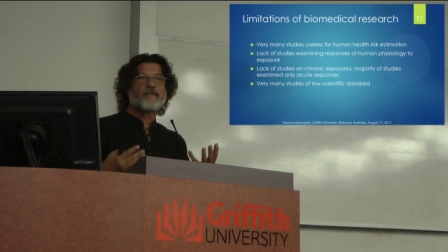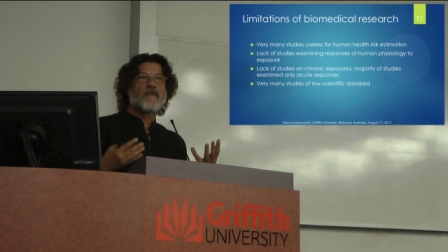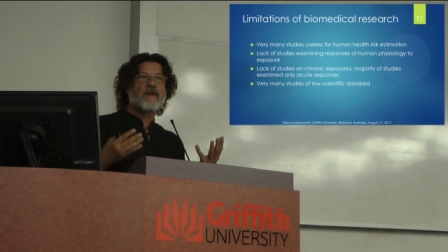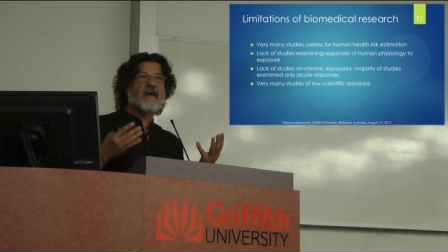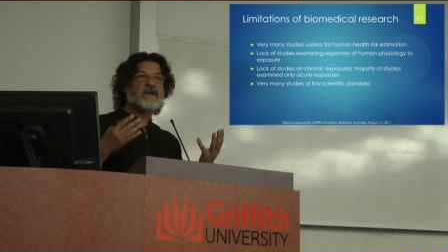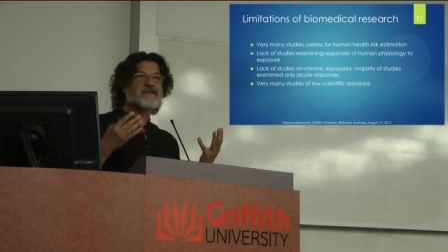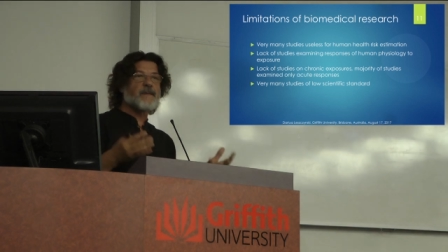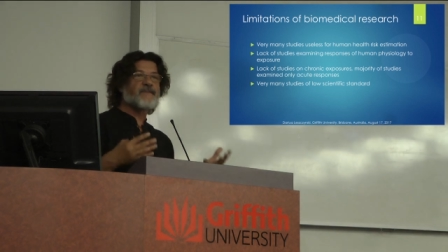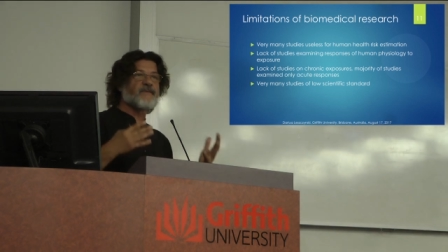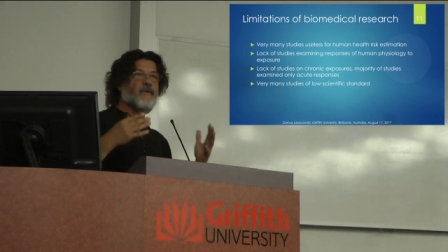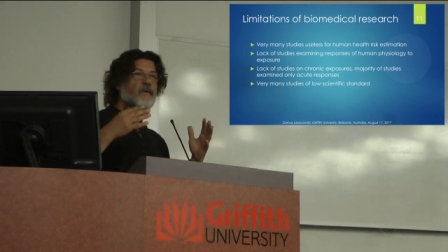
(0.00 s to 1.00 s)
except
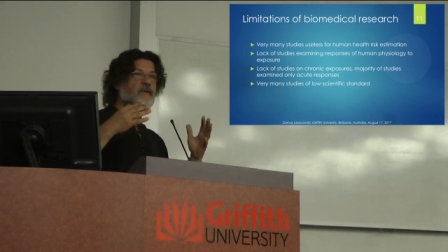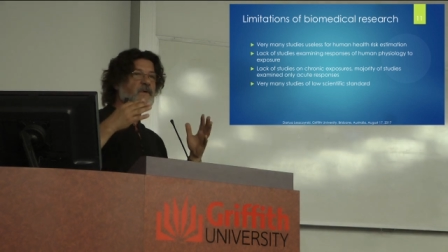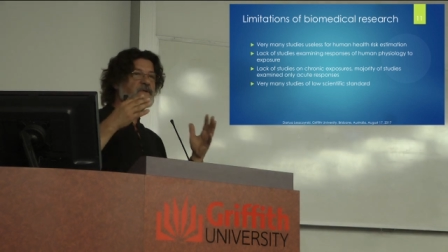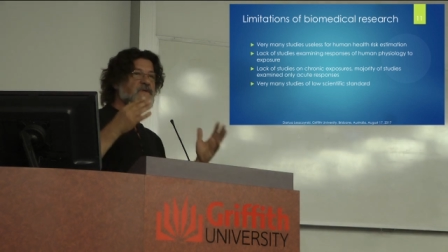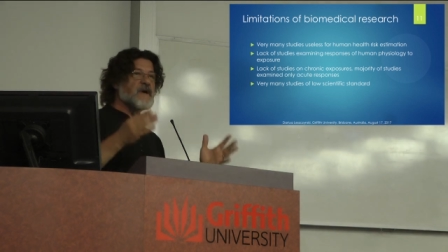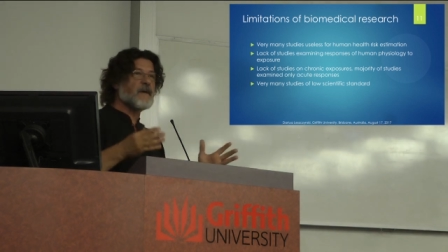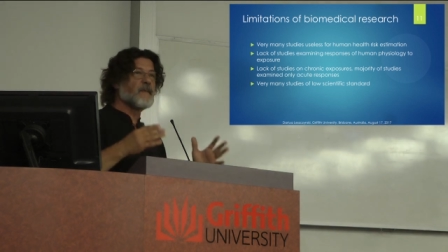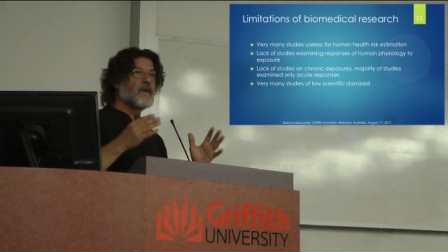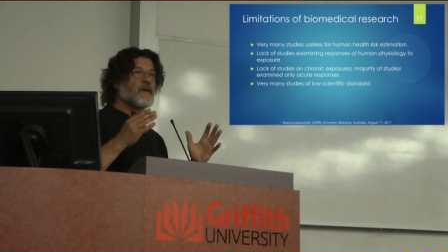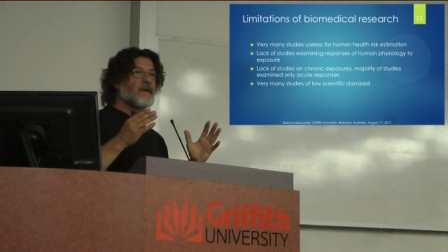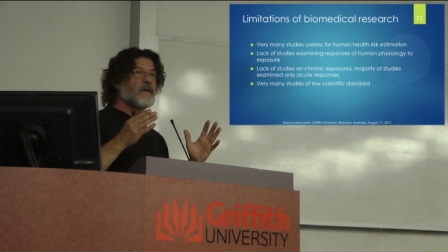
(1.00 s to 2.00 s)
for some
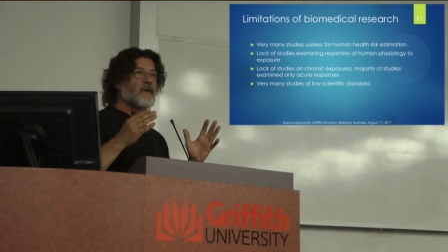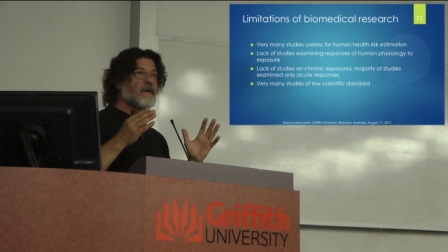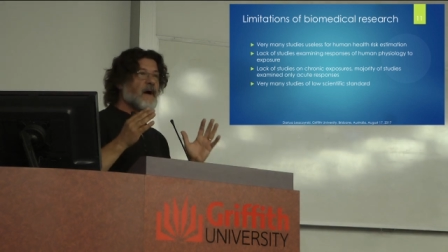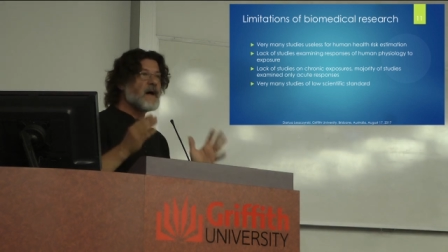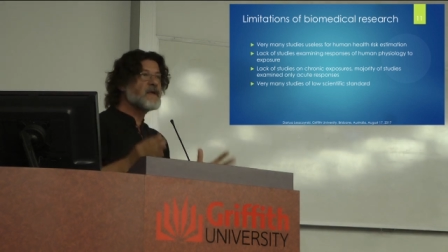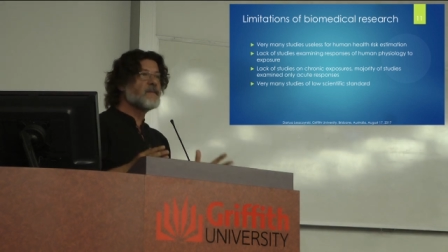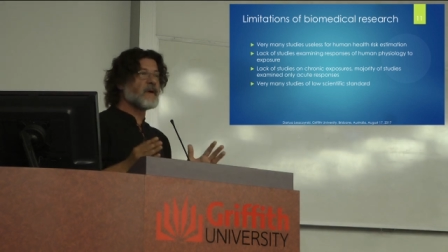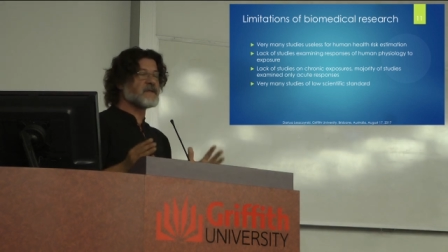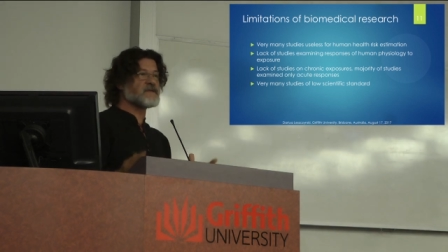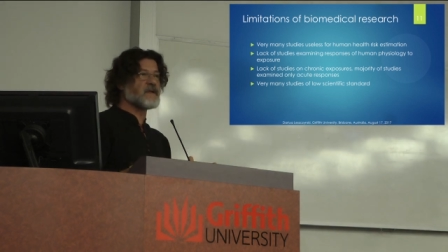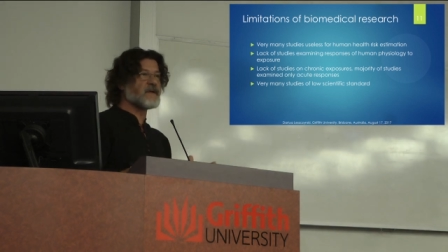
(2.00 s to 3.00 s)
animal
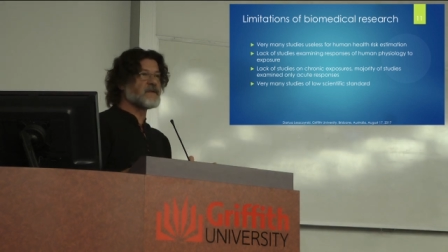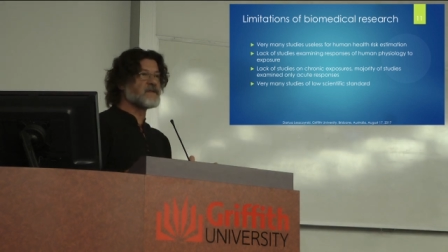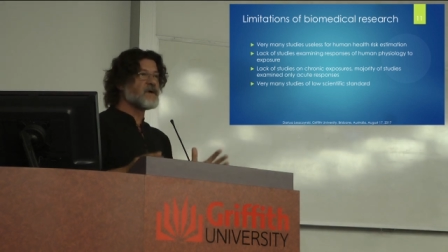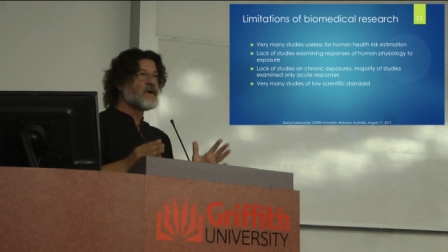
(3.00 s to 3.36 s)
studies,